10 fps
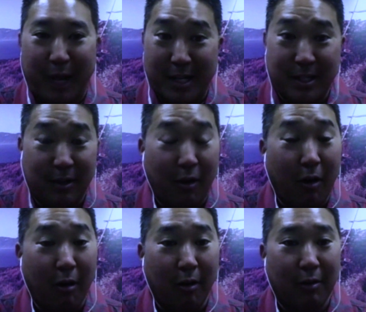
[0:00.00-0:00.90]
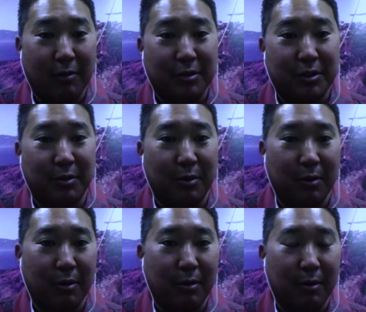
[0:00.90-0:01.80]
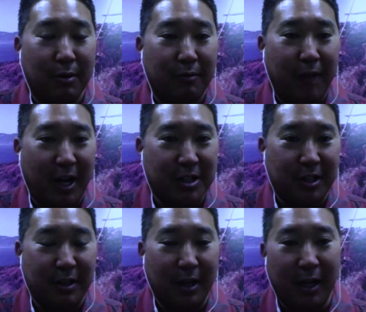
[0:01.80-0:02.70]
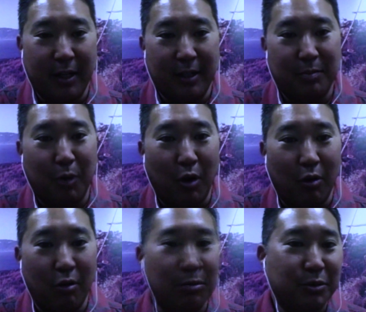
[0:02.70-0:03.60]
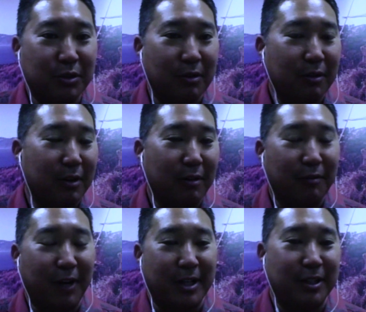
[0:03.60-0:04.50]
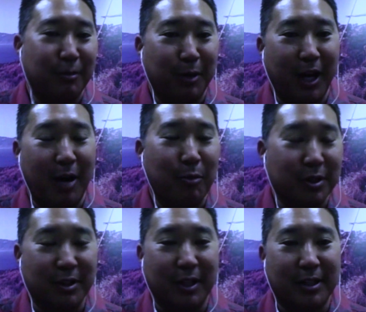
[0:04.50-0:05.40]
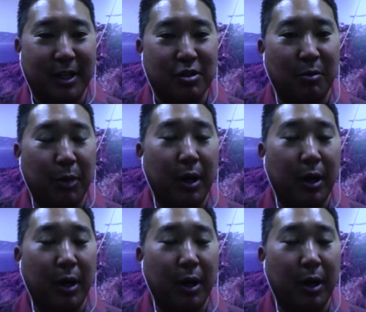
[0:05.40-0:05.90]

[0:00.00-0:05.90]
passing cars or flashing light bulbs or, flashes from cameras, etc.